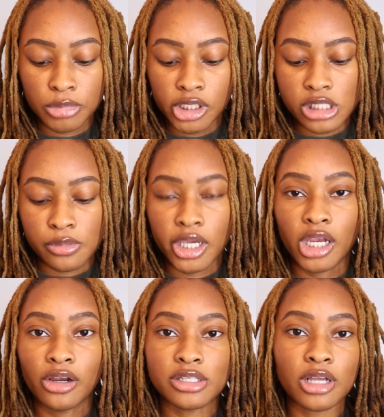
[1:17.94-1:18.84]
because my
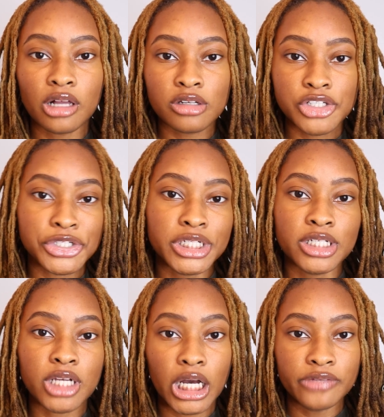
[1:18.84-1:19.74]
hair is color
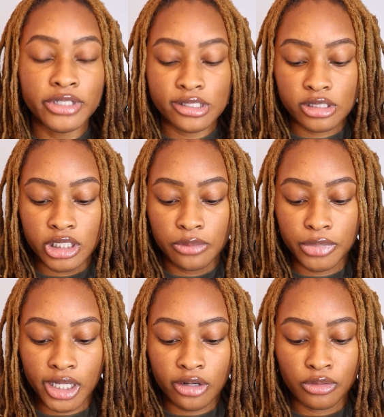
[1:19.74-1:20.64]
treated, obviously,
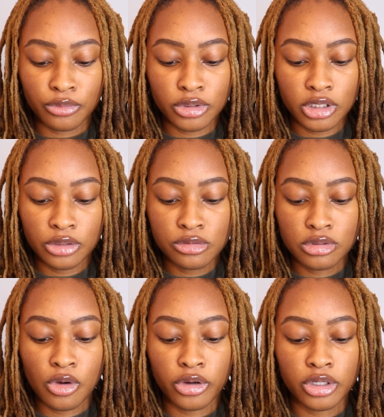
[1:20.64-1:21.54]
but I don't really use
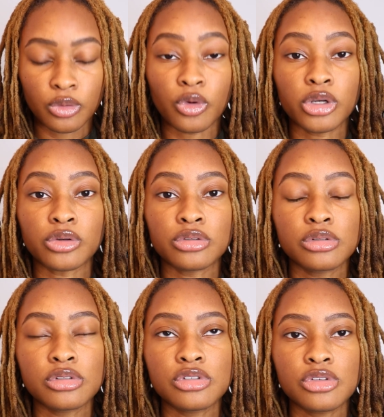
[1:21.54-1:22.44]
coconut oil
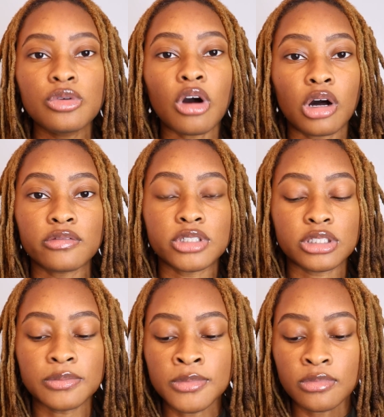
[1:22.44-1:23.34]
too
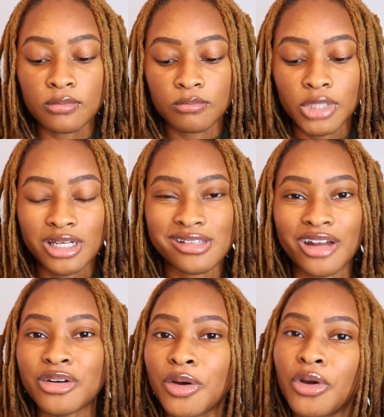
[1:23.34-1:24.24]
often because I
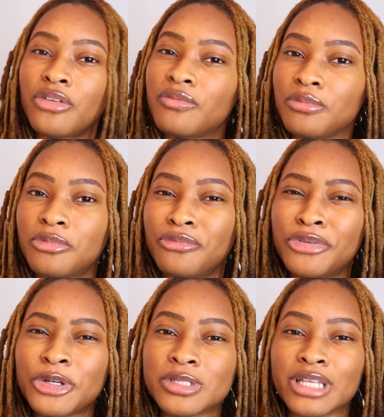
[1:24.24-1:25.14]
don't know, it
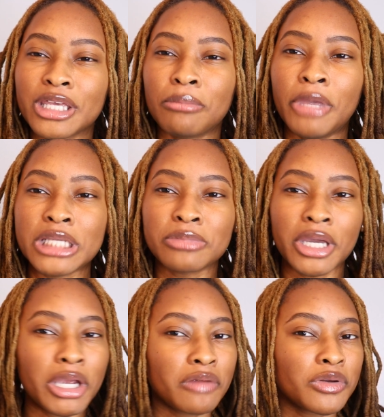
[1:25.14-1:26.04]
feels like it makes my
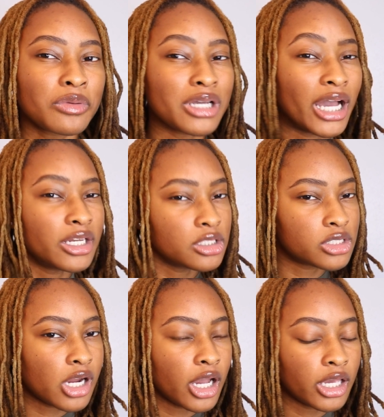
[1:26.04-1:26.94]
hair feel kind of
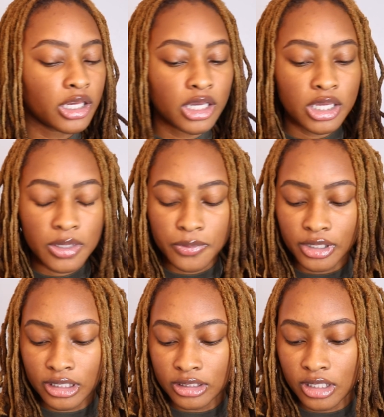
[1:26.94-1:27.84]
dry,
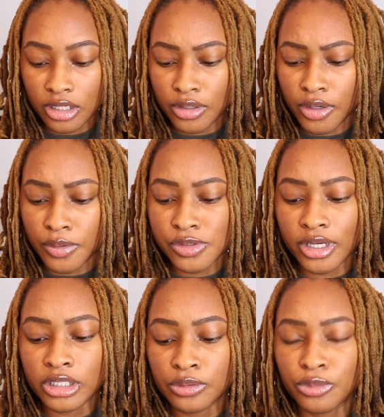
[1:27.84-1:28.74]
but I don't know, so
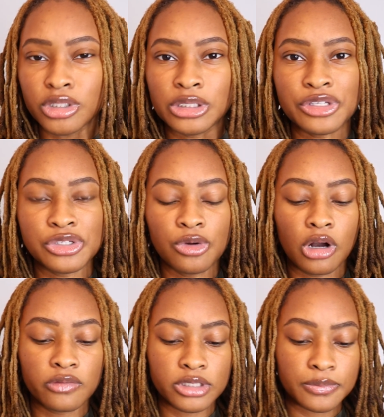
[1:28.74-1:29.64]
I don't really use it too
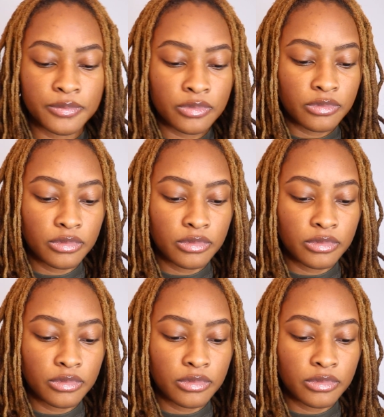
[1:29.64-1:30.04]
often.